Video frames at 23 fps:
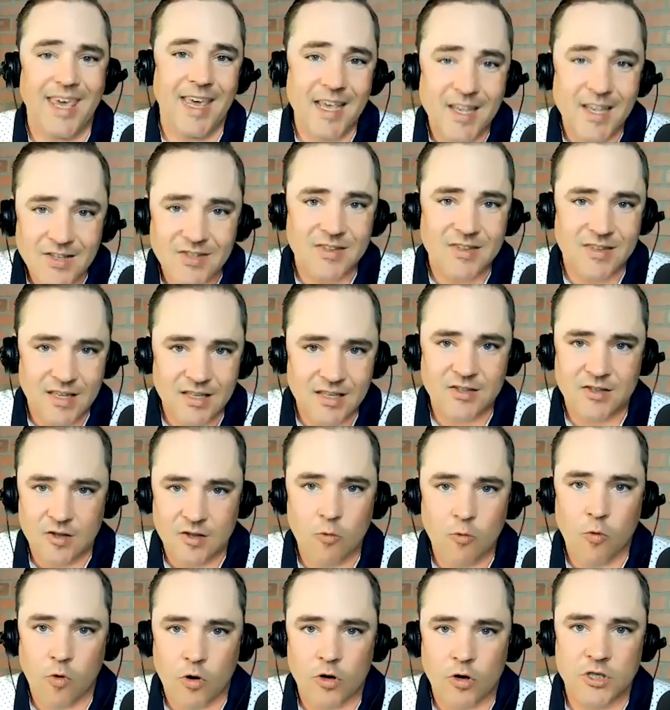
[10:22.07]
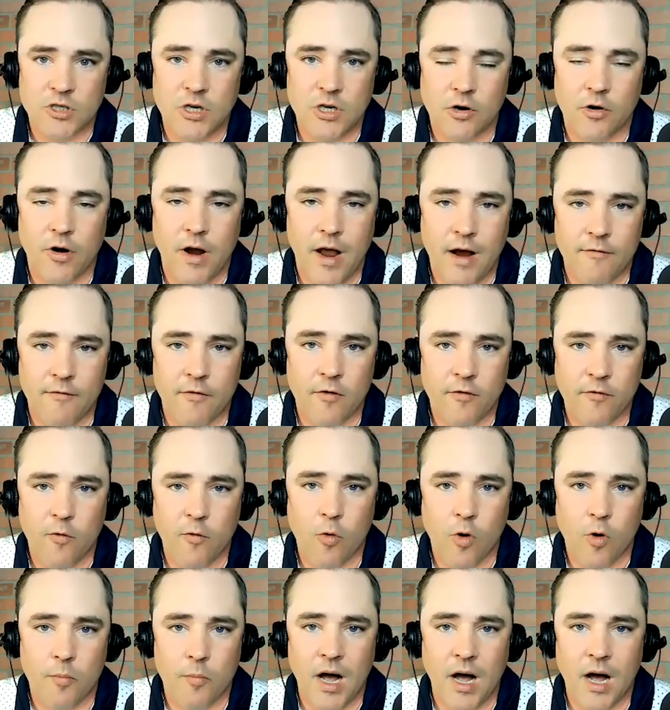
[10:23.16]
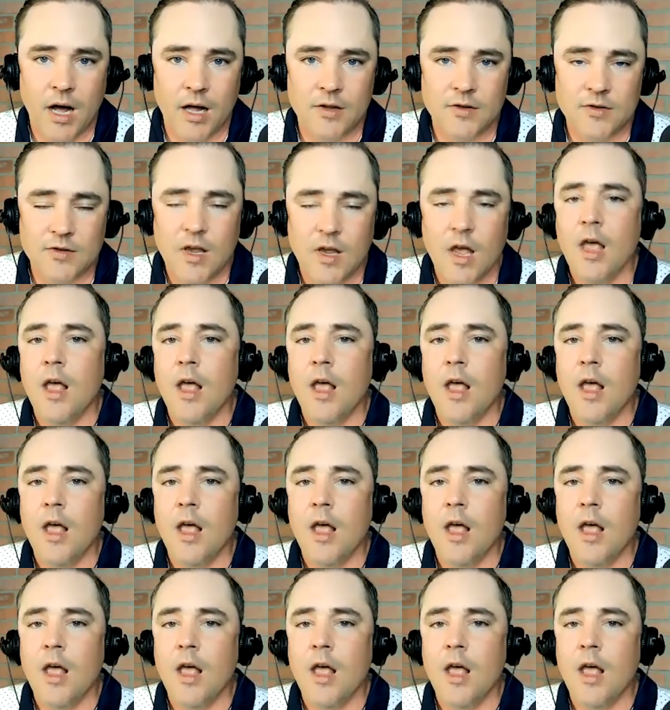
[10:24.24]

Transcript: Is this the worst year ever for bonds?